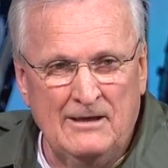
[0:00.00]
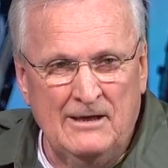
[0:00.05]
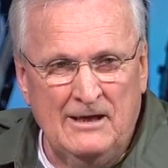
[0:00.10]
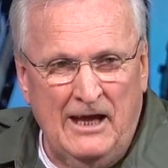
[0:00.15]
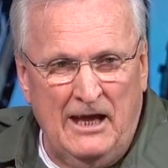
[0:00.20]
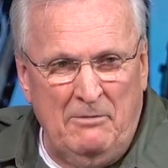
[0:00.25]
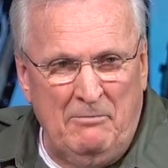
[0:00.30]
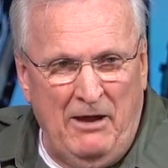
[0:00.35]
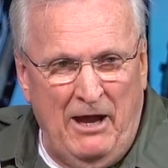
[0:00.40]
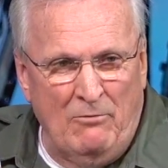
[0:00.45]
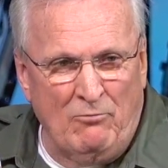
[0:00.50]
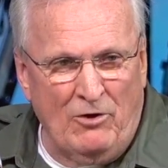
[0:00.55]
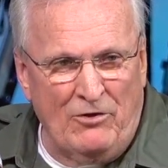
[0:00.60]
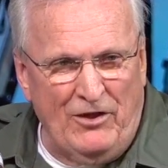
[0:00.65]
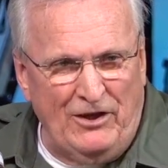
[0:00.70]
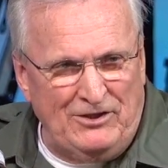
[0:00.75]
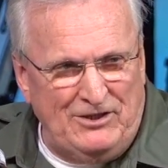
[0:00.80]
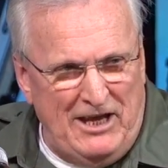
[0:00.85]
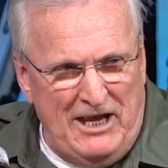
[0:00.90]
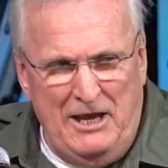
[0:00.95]
Amen. Where the
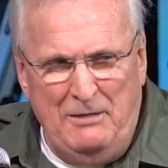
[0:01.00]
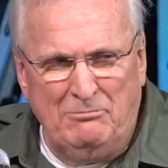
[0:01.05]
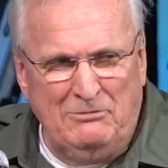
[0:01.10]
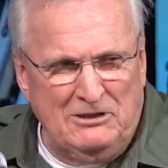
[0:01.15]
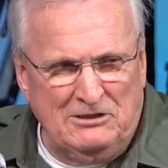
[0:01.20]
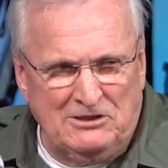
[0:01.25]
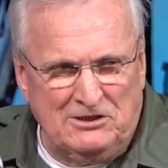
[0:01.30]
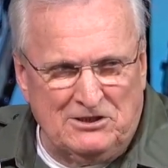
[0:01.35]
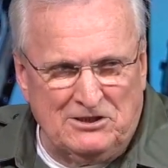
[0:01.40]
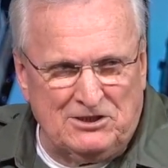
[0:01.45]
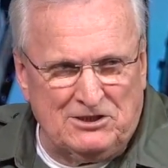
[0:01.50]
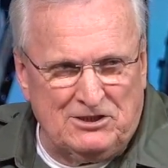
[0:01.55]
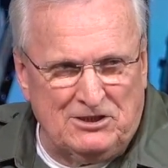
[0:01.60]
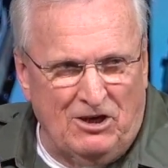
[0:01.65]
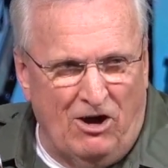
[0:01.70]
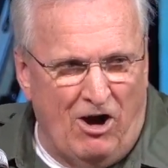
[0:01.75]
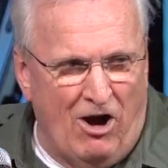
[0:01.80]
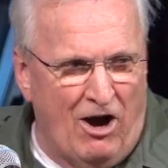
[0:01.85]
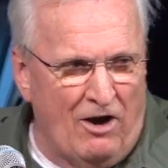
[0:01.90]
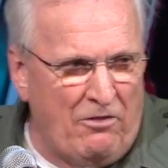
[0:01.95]
demons
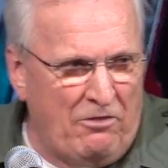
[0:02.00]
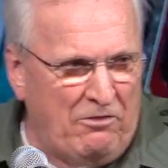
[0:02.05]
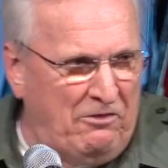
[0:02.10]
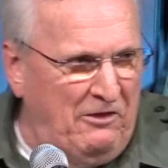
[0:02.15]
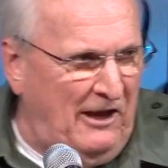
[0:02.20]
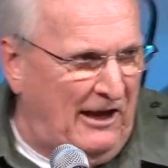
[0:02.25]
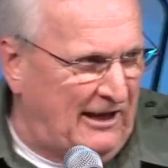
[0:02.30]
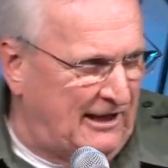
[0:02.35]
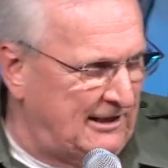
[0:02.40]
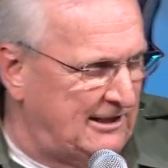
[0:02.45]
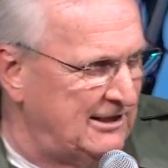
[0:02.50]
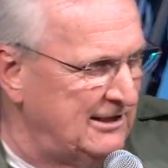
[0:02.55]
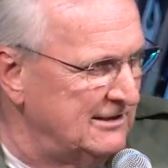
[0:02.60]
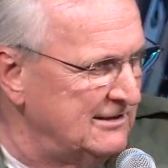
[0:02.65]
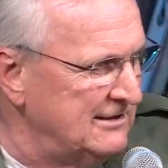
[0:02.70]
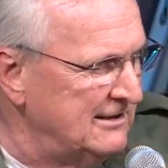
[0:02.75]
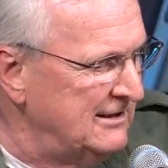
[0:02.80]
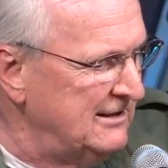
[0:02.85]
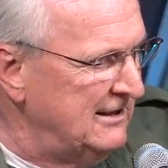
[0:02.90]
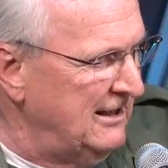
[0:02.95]
are thick
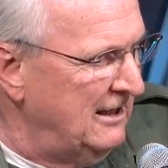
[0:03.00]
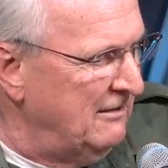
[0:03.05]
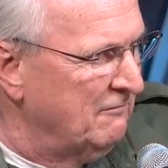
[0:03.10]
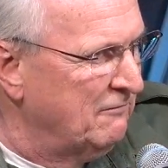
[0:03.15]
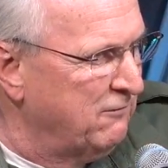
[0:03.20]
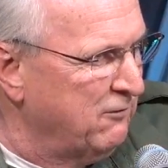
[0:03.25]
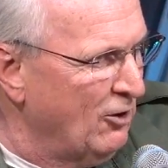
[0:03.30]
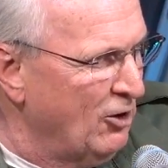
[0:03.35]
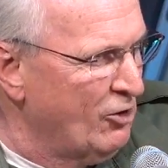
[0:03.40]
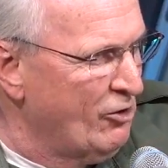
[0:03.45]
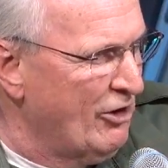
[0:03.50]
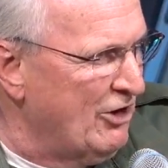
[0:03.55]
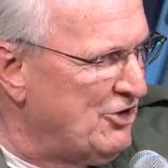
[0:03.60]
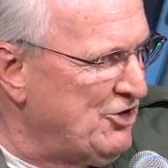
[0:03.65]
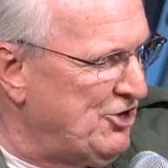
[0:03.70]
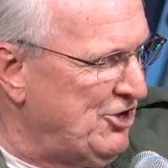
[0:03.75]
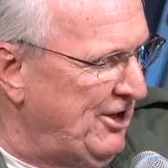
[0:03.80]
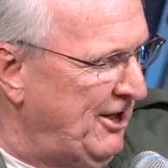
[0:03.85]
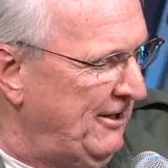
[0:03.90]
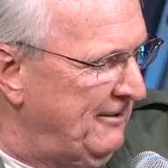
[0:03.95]
and
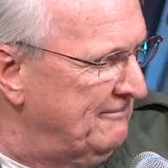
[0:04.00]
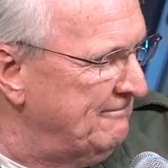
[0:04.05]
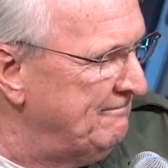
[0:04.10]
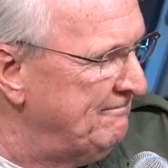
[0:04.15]
flourishing.